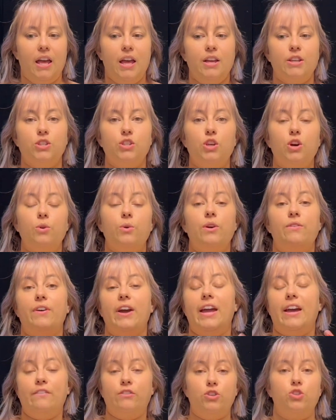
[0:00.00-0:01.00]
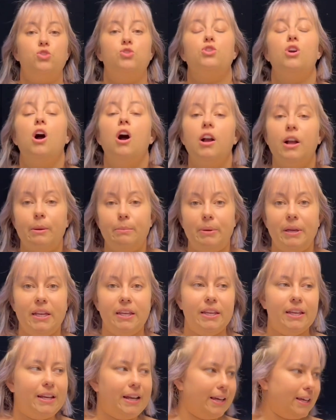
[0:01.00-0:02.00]
So if I have a strong
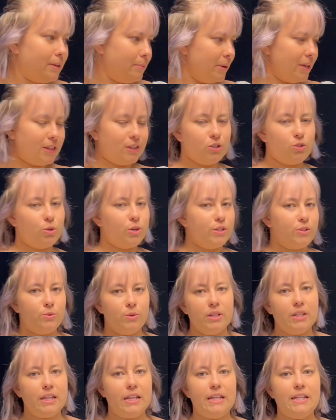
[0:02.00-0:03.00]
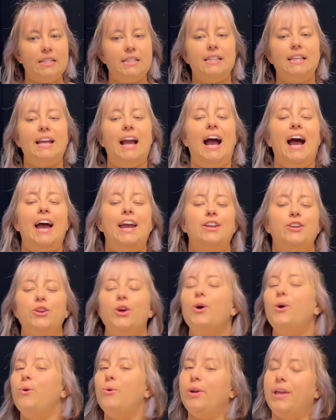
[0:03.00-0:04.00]
opinion, I can make the choice really easily. I
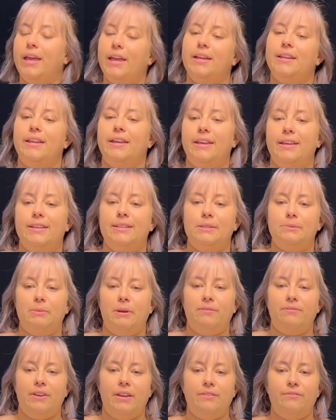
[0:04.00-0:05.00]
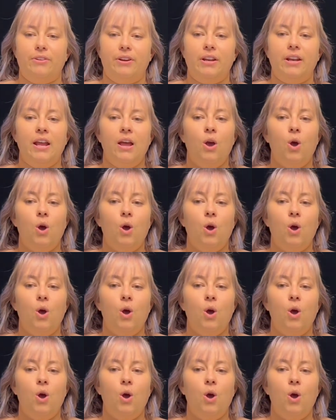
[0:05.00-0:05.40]
know candy is my favorite.